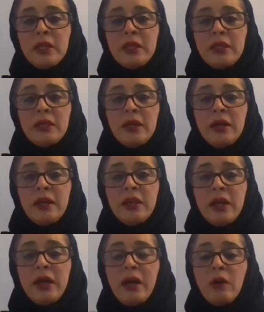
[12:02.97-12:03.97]

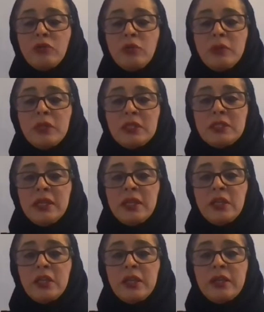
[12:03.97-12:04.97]
an accountability
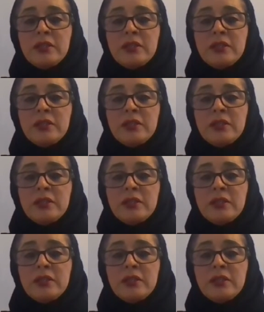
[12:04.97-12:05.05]
and an